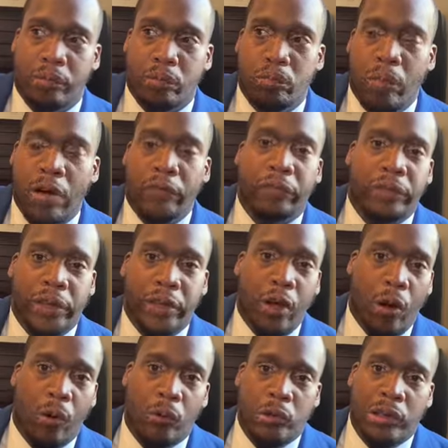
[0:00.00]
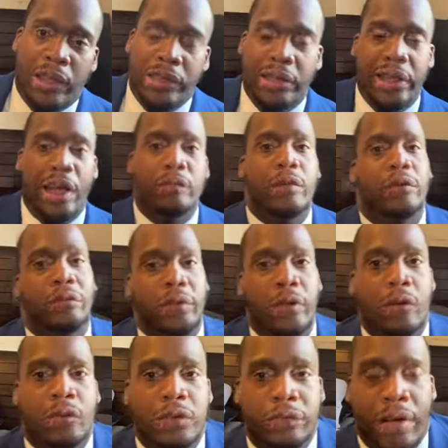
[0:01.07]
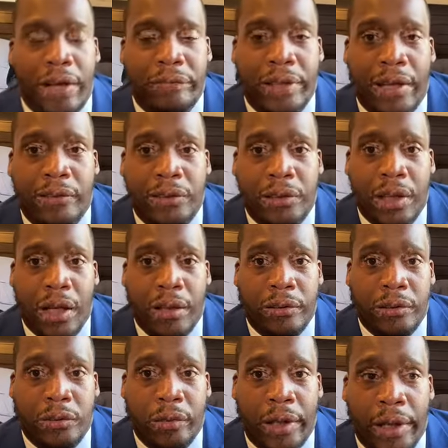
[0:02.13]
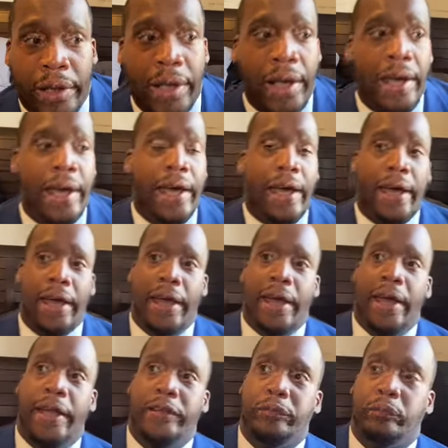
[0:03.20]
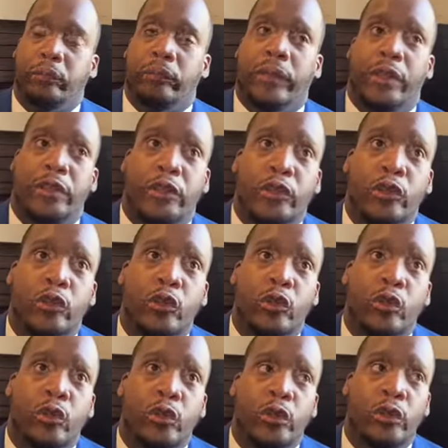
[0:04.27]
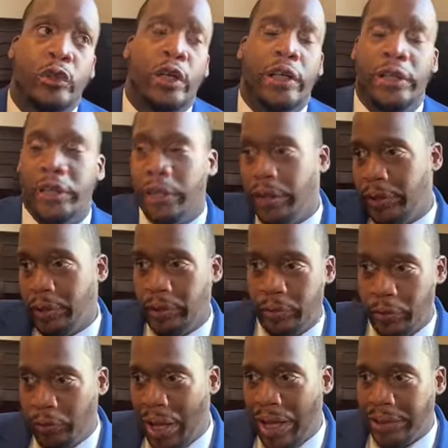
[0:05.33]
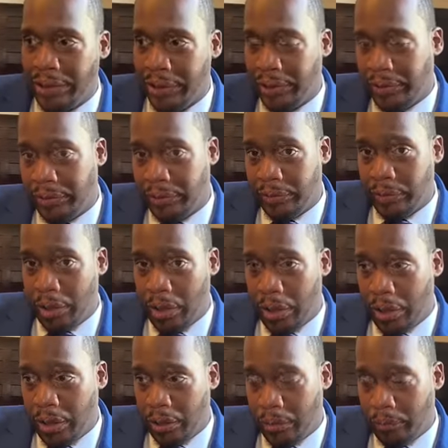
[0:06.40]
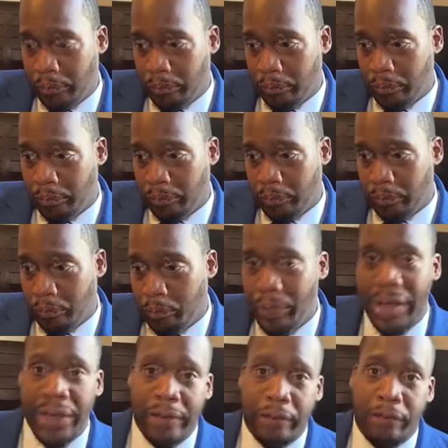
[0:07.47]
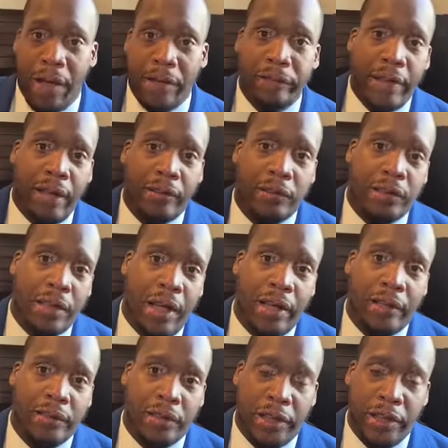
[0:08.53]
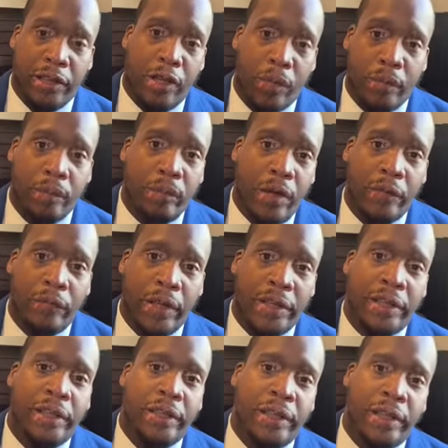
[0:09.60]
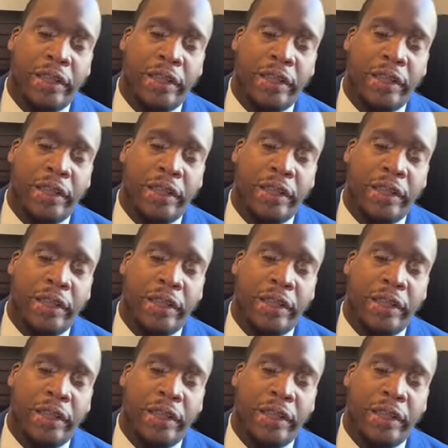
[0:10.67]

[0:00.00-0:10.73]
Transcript: monthly goal. So let's say that monthly goal is $5,000, right? And you actually make $5,000 income a month, and your